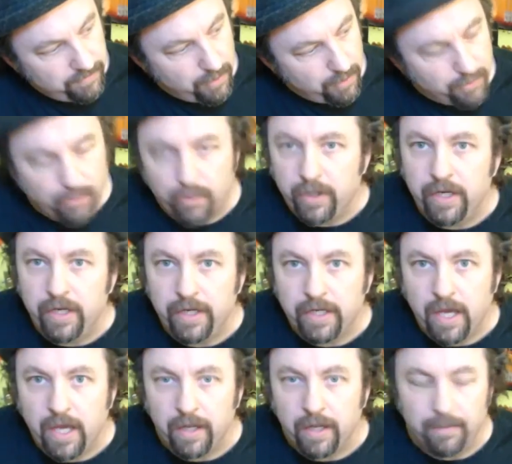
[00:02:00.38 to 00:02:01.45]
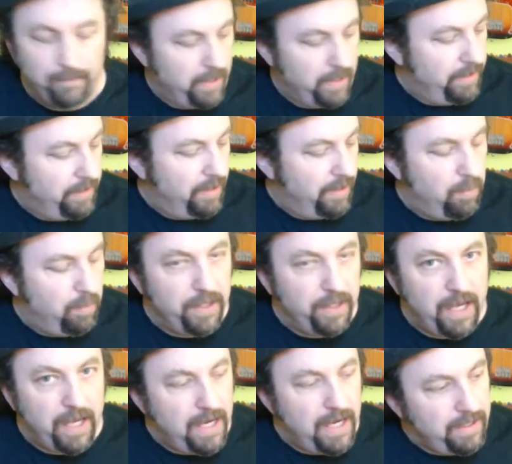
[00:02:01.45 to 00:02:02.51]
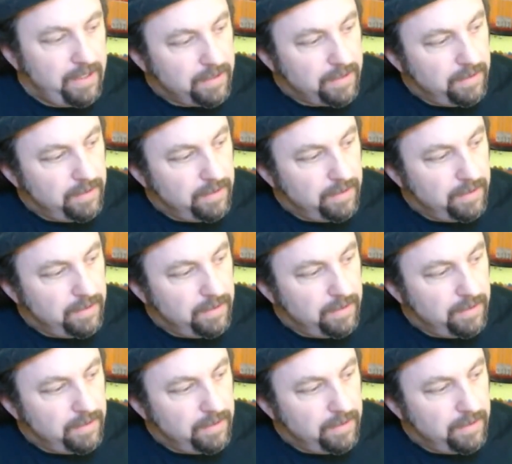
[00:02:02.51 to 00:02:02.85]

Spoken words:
turned green and it got it. Now we'll play the high E.